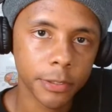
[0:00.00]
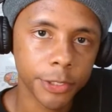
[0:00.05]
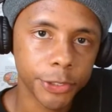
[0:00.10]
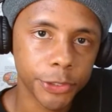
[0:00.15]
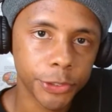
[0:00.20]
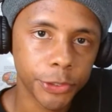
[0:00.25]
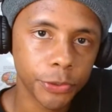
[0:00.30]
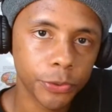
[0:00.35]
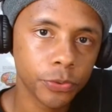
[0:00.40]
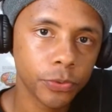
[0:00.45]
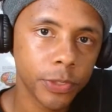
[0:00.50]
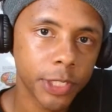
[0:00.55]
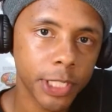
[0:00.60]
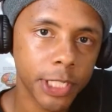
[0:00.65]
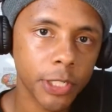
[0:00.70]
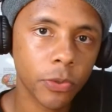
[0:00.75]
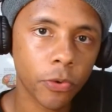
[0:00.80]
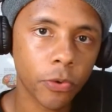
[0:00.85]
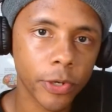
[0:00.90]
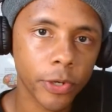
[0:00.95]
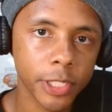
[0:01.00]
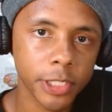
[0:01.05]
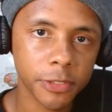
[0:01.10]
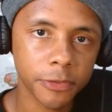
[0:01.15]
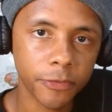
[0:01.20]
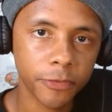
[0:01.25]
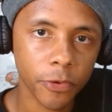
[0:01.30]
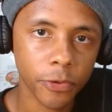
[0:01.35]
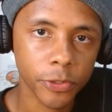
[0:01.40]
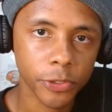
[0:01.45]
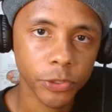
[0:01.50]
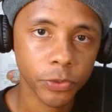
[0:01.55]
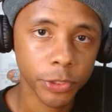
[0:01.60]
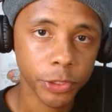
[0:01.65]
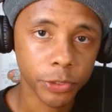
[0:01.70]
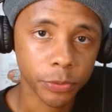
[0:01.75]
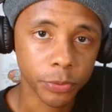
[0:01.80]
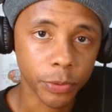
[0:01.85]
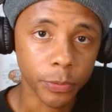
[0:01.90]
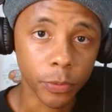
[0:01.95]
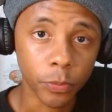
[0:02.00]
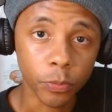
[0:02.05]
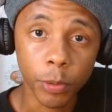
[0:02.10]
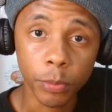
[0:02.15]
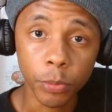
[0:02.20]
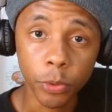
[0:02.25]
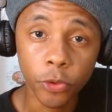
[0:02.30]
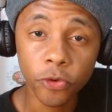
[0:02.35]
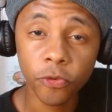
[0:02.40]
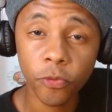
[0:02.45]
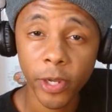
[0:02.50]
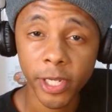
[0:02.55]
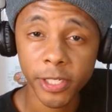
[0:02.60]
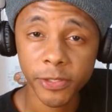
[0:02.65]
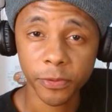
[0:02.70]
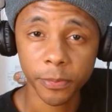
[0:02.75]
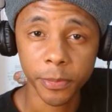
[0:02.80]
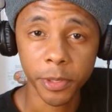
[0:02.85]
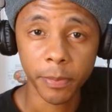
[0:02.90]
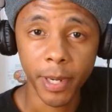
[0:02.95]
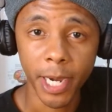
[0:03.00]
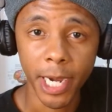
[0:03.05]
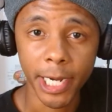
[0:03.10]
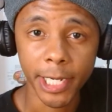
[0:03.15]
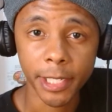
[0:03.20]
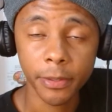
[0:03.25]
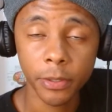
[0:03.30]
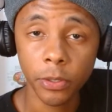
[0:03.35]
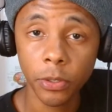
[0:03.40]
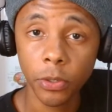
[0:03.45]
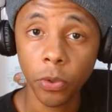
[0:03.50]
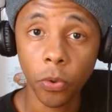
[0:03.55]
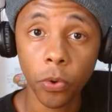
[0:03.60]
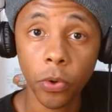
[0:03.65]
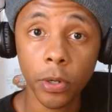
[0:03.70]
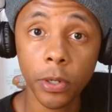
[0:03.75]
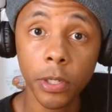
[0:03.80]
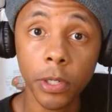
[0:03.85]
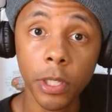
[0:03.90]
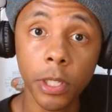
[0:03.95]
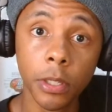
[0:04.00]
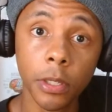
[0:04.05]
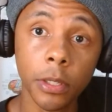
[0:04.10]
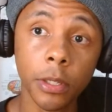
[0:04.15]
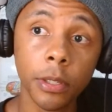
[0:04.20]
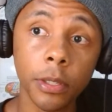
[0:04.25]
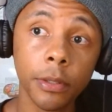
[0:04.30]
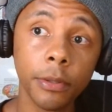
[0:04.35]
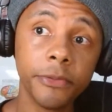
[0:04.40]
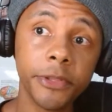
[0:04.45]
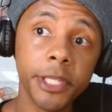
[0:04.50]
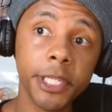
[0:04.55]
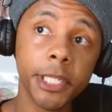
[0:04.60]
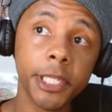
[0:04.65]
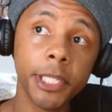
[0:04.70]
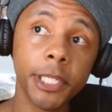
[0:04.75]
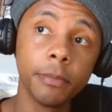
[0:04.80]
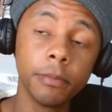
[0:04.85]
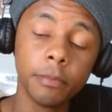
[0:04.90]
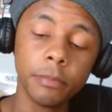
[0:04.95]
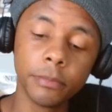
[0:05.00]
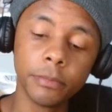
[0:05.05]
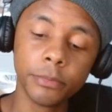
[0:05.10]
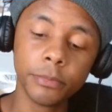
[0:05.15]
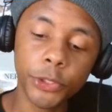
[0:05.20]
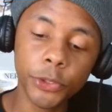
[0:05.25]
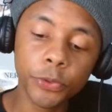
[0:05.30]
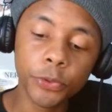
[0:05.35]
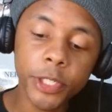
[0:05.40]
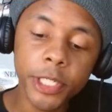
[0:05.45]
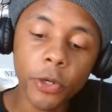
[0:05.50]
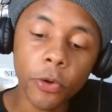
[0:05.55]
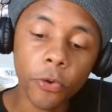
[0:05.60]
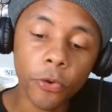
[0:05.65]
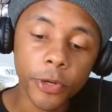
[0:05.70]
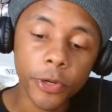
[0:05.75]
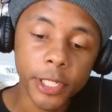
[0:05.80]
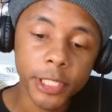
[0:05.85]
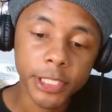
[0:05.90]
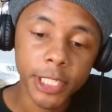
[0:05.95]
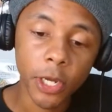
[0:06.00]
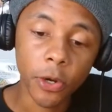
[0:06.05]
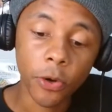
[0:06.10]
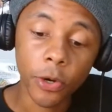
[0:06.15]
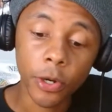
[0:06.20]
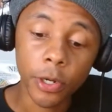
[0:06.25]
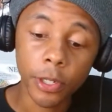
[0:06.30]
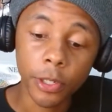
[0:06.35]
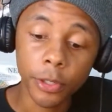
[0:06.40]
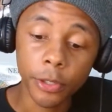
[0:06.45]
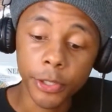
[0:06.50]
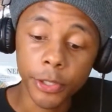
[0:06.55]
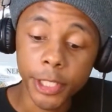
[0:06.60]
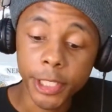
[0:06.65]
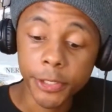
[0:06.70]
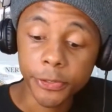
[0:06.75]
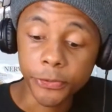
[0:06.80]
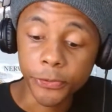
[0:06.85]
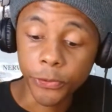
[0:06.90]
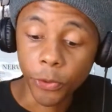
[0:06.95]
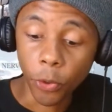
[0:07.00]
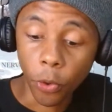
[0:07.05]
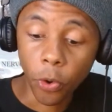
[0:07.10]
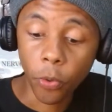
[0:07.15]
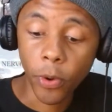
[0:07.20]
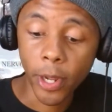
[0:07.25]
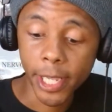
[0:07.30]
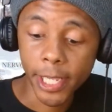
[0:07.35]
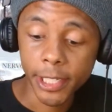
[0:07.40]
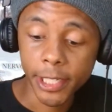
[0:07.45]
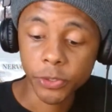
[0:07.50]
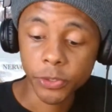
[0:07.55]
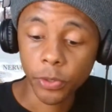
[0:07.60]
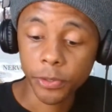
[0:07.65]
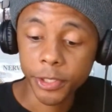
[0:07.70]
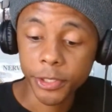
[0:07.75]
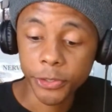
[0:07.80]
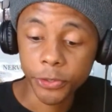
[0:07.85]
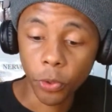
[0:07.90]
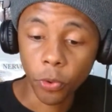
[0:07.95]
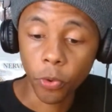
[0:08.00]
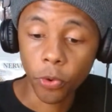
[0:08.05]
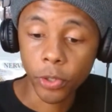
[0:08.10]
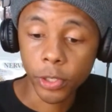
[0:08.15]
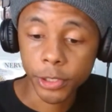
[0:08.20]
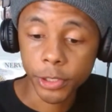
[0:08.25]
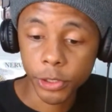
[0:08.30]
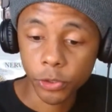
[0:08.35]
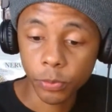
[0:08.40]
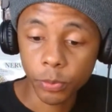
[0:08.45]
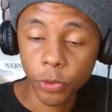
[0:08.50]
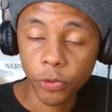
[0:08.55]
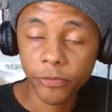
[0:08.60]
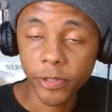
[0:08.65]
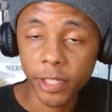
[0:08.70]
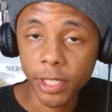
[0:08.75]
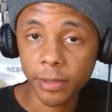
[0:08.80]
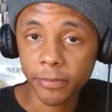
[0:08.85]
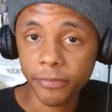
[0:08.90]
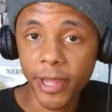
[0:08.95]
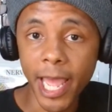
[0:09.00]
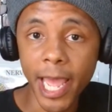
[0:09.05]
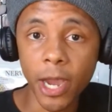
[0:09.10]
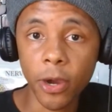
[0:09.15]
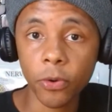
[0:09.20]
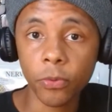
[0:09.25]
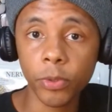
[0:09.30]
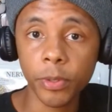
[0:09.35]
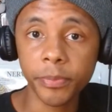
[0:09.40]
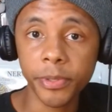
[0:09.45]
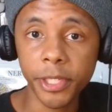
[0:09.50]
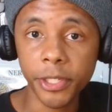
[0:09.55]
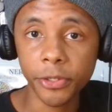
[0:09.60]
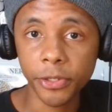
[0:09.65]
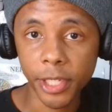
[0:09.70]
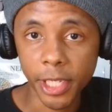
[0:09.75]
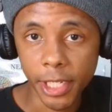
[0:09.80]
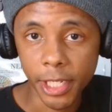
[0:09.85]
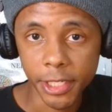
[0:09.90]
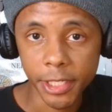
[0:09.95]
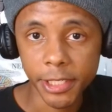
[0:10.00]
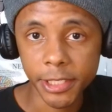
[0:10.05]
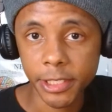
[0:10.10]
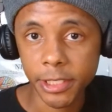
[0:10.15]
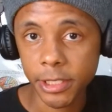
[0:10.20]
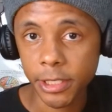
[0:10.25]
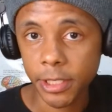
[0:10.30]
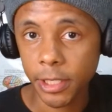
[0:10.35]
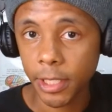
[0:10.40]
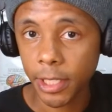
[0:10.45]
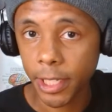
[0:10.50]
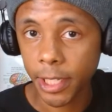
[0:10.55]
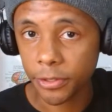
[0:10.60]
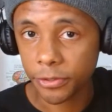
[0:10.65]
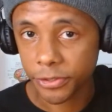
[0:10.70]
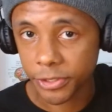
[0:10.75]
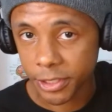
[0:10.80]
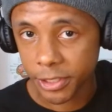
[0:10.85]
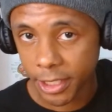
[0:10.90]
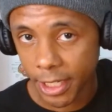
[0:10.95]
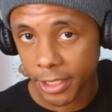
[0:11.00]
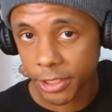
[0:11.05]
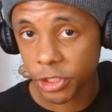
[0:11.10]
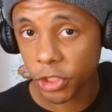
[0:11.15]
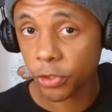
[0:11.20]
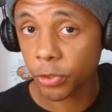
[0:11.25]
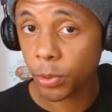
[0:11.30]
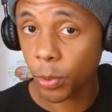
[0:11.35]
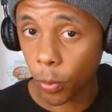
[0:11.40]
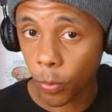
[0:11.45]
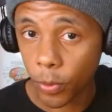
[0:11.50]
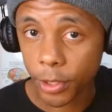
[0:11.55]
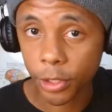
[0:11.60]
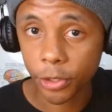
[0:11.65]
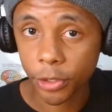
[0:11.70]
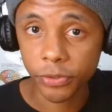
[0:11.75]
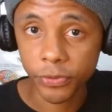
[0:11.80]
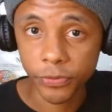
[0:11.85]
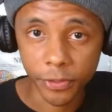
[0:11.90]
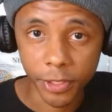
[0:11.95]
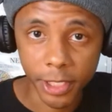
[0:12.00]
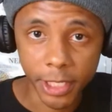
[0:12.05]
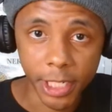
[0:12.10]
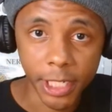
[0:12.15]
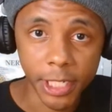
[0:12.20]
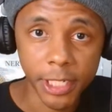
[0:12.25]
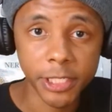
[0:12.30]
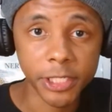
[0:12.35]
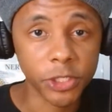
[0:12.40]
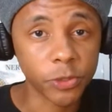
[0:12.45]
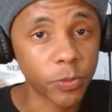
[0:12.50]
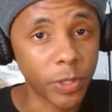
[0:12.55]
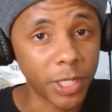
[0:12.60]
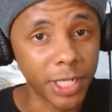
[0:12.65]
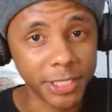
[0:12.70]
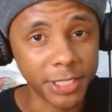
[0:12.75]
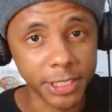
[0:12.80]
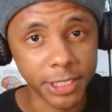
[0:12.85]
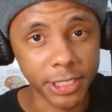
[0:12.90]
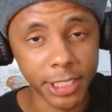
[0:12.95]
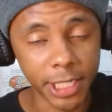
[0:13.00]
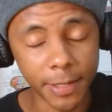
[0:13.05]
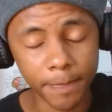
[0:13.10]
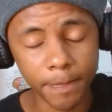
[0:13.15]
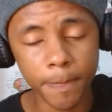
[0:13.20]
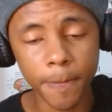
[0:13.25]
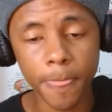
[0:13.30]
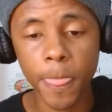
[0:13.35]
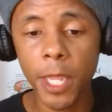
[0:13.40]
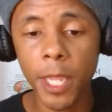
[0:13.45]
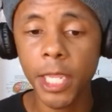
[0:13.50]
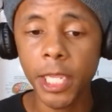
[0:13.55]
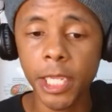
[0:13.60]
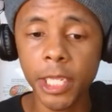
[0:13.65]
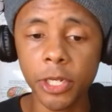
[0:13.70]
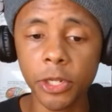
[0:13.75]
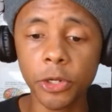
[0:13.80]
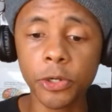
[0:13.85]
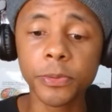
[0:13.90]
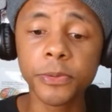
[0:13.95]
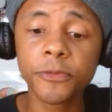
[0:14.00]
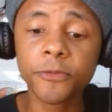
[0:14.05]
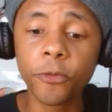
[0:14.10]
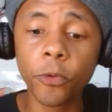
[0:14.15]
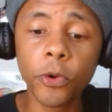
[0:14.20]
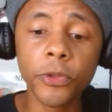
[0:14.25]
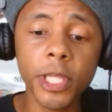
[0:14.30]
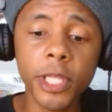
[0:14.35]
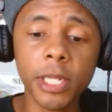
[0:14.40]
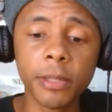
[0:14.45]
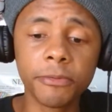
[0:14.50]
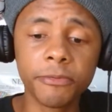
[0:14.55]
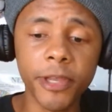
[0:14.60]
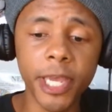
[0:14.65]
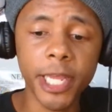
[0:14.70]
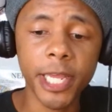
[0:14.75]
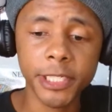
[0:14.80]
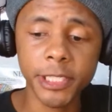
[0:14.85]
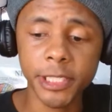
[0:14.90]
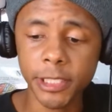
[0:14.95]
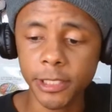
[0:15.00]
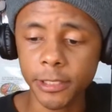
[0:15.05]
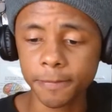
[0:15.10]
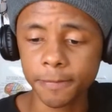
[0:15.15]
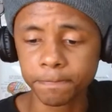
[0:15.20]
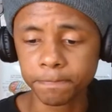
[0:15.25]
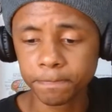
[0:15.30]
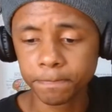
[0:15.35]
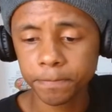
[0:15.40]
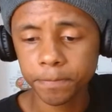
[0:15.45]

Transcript: the two key organs to focus on to remove waste from the body, or the two key organs that are the doorways or the doors to moving lymph out, would be your kidneys and your skin. So you will want herbs for the kidneys as well as the skin, and herbs for the lymphatic system